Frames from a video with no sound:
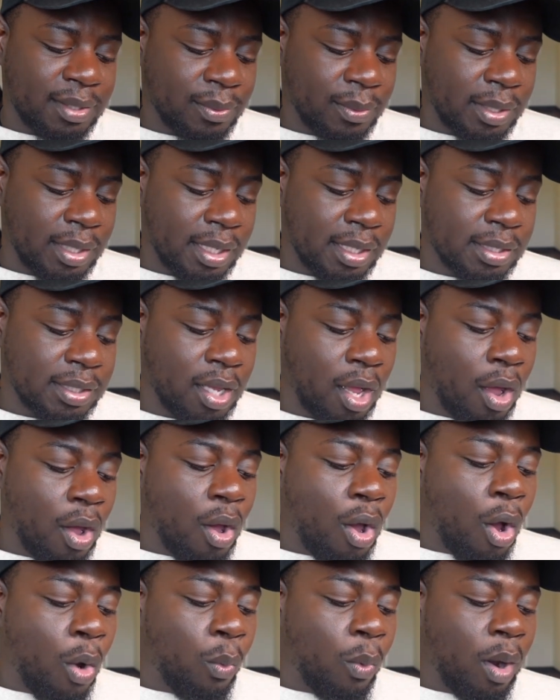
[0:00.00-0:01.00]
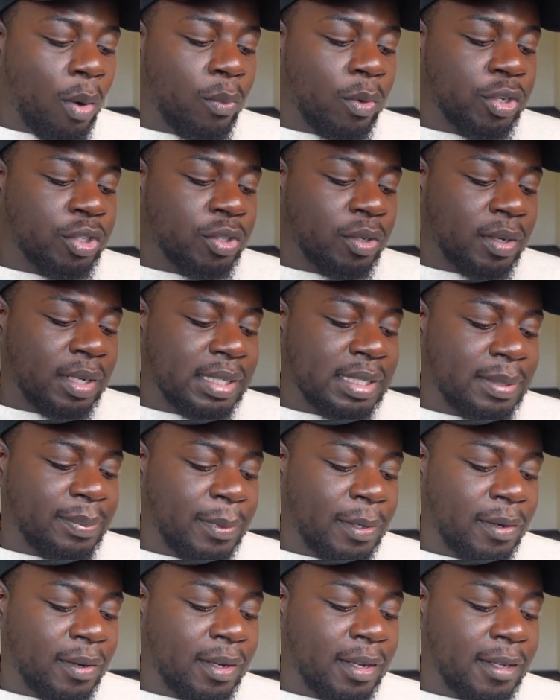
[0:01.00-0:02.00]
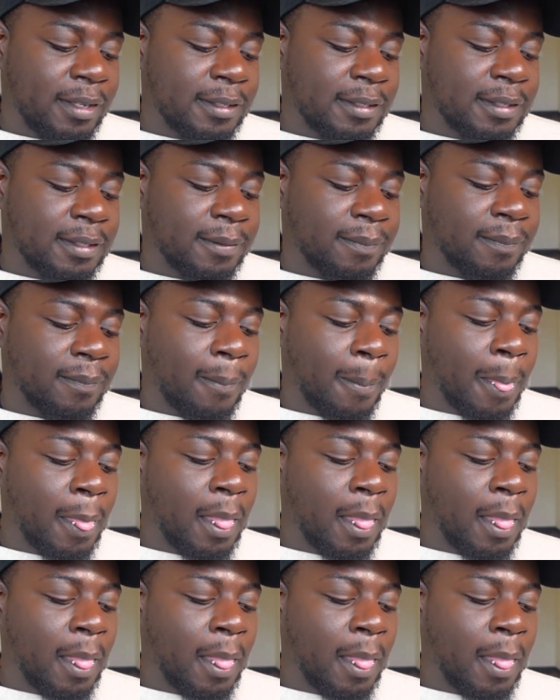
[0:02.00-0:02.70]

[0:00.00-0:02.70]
Twins, what was your experience?